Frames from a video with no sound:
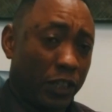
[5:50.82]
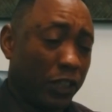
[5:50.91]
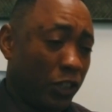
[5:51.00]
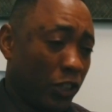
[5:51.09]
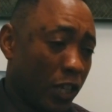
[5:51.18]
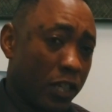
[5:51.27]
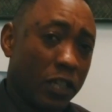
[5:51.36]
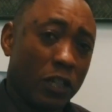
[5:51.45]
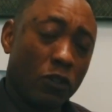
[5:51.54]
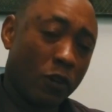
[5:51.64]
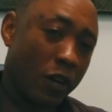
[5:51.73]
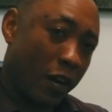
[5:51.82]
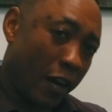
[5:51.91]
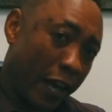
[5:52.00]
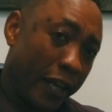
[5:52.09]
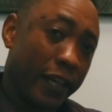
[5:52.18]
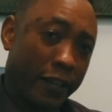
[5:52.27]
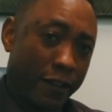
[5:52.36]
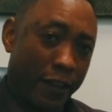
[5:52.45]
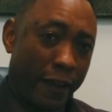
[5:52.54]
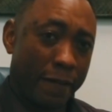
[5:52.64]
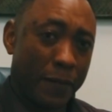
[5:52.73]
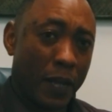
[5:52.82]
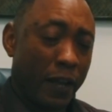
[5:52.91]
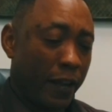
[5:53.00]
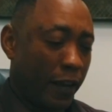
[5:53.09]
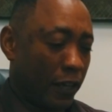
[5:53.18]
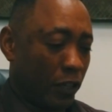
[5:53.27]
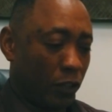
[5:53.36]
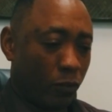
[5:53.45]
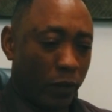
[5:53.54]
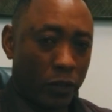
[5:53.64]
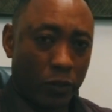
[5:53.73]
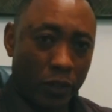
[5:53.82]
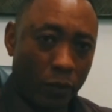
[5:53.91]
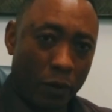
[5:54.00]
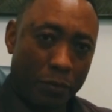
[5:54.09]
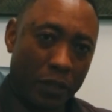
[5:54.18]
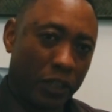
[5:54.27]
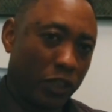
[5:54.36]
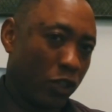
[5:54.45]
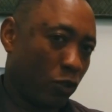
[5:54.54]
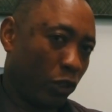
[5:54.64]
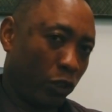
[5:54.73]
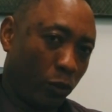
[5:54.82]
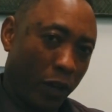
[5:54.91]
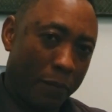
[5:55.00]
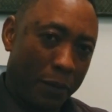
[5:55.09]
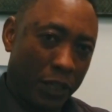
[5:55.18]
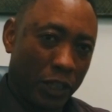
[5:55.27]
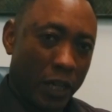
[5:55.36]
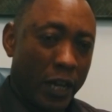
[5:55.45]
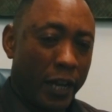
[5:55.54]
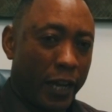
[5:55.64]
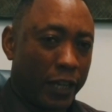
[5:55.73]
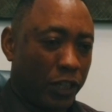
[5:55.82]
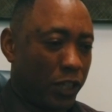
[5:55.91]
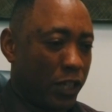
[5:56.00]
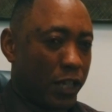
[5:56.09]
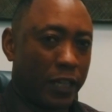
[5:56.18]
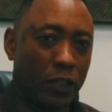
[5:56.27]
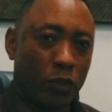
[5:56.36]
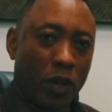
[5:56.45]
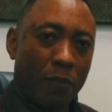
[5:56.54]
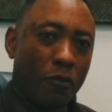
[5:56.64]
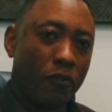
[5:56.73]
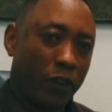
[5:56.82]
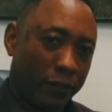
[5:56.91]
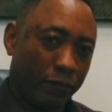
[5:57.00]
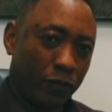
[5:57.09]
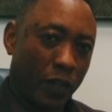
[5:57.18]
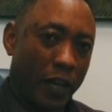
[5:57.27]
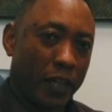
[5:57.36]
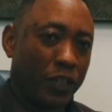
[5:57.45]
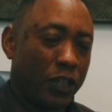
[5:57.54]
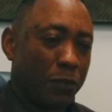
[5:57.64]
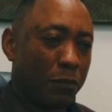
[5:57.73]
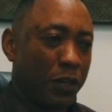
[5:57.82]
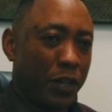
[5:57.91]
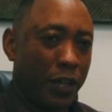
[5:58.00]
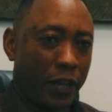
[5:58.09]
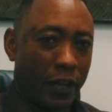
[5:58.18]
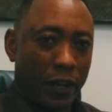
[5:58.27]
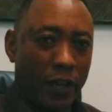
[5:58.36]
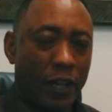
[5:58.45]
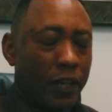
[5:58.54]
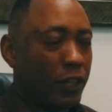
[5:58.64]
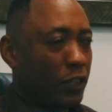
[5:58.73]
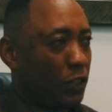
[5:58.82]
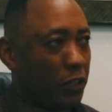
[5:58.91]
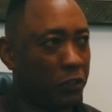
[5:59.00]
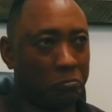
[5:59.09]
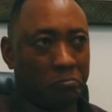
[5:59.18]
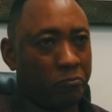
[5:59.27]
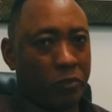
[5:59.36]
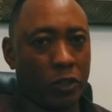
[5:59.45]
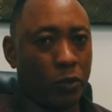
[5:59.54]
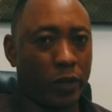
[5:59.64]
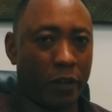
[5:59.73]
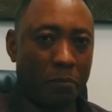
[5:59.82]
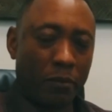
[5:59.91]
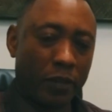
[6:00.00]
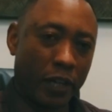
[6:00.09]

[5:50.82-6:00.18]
just did not like it there, and she went on the website. She saw Sugar Beach, and she decided to come over. And she's been here. We took her booking